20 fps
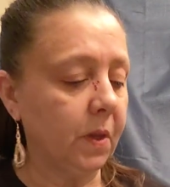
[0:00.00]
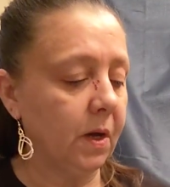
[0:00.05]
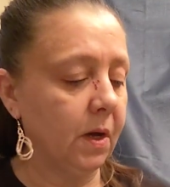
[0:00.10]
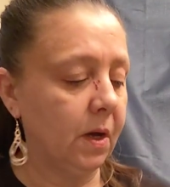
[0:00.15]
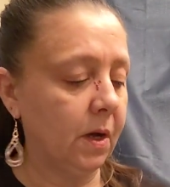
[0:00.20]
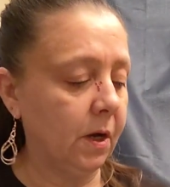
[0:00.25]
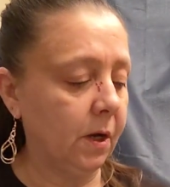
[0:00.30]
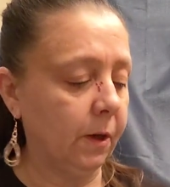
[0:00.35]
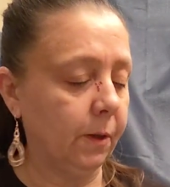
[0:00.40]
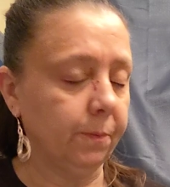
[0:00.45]

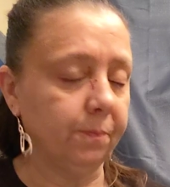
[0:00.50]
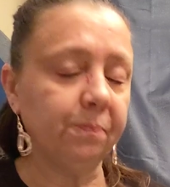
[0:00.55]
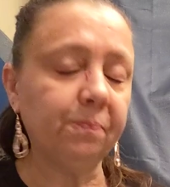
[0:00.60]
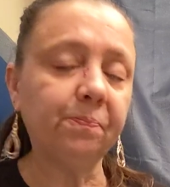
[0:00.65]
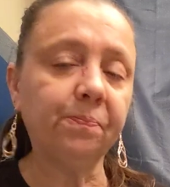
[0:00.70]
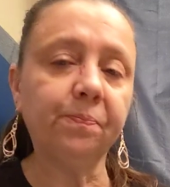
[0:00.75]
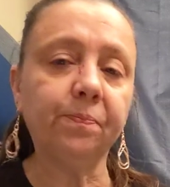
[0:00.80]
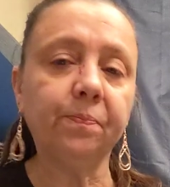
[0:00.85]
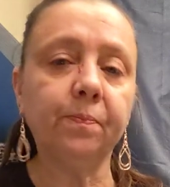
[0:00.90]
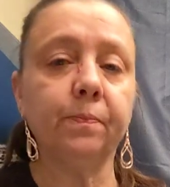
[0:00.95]

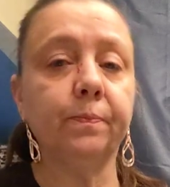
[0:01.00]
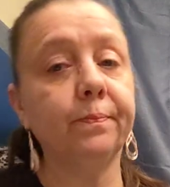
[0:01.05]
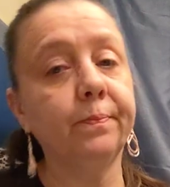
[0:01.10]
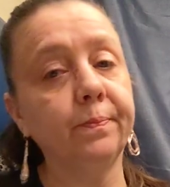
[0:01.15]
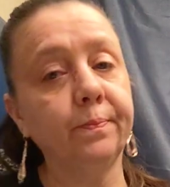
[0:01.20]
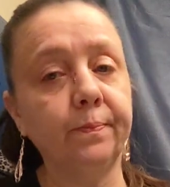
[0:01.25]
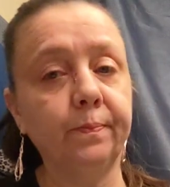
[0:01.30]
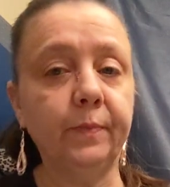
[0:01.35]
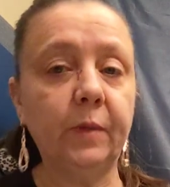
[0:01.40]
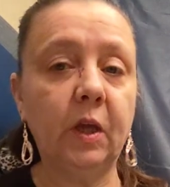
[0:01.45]

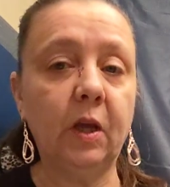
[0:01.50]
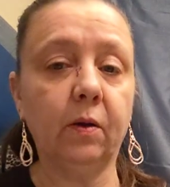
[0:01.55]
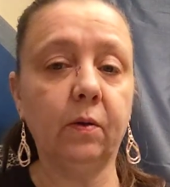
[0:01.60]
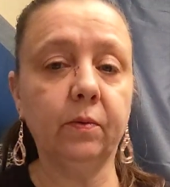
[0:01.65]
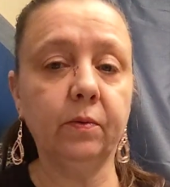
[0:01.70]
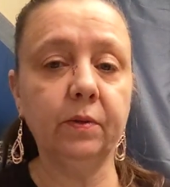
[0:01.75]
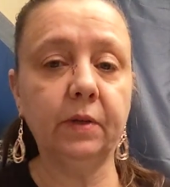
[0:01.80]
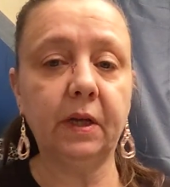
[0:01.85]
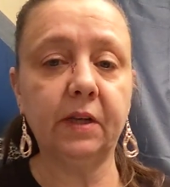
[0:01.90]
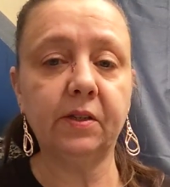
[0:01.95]

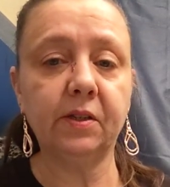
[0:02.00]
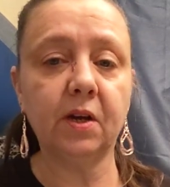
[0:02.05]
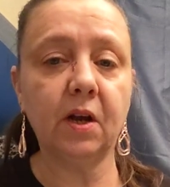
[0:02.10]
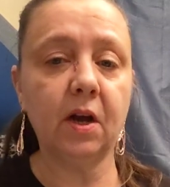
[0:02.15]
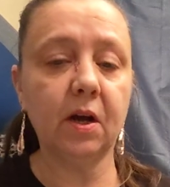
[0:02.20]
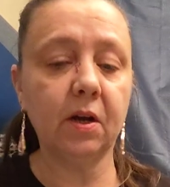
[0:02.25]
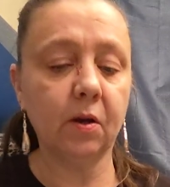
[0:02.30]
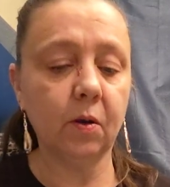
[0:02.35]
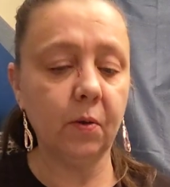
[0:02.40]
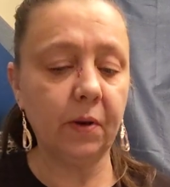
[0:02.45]
That's an
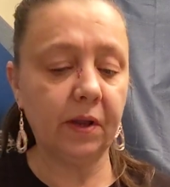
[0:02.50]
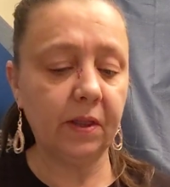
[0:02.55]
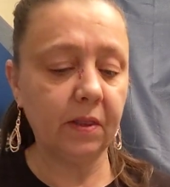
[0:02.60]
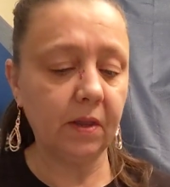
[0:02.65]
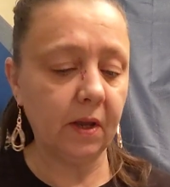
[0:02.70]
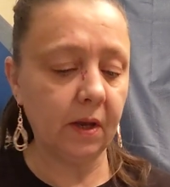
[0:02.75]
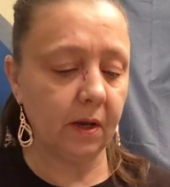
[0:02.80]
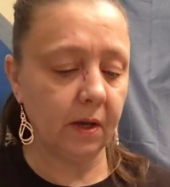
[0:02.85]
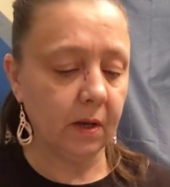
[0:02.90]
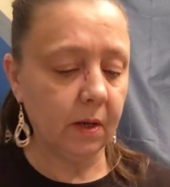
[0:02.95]
ongoing
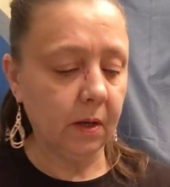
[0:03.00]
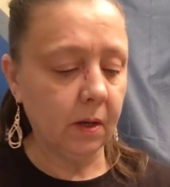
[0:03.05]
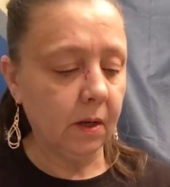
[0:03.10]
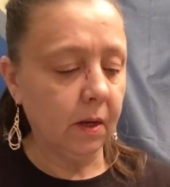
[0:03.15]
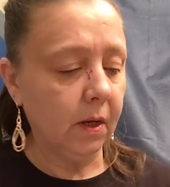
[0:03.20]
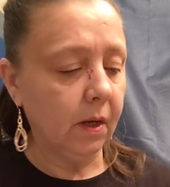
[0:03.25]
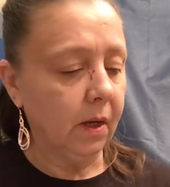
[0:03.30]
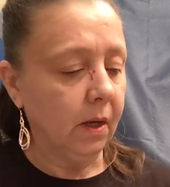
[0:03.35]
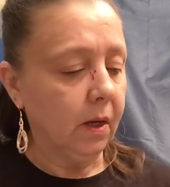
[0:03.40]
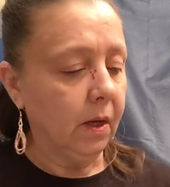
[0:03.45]
thing.
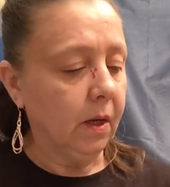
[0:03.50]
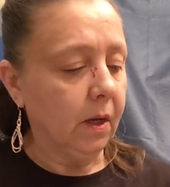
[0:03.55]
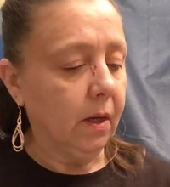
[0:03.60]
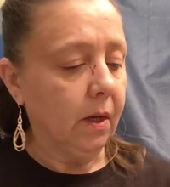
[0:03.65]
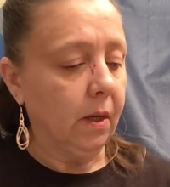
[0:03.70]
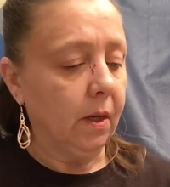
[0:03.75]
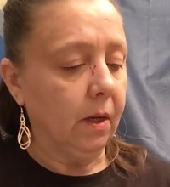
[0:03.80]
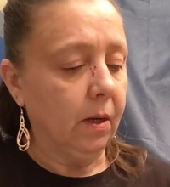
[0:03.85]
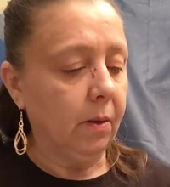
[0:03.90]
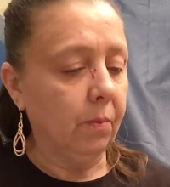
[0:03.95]

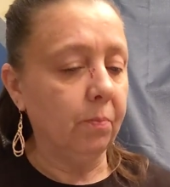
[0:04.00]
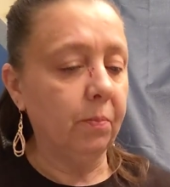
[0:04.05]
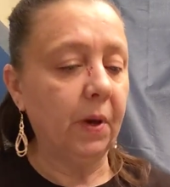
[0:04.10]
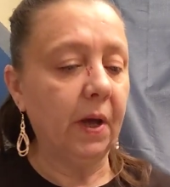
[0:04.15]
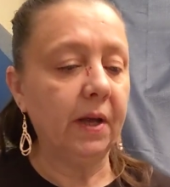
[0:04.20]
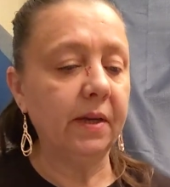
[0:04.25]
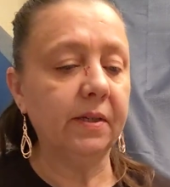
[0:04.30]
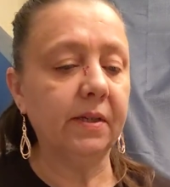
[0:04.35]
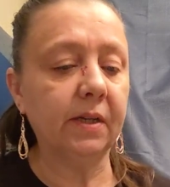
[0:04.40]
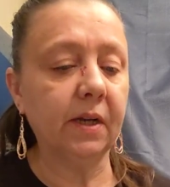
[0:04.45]

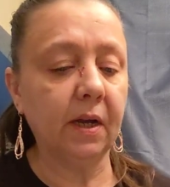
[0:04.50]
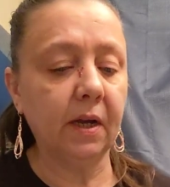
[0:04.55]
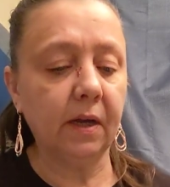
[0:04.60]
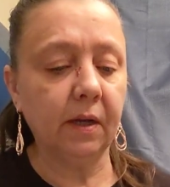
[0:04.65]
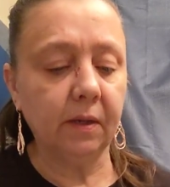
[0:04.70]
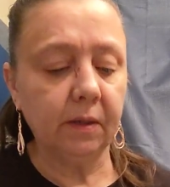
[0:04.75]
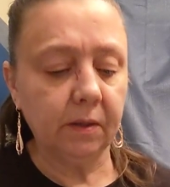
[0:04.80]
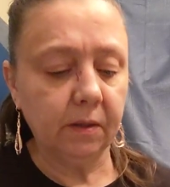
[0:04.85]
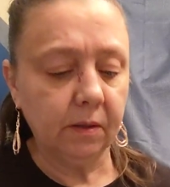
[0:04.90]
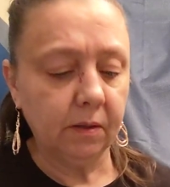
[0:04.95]
But
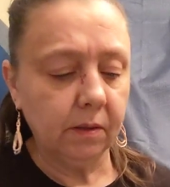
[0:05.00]
I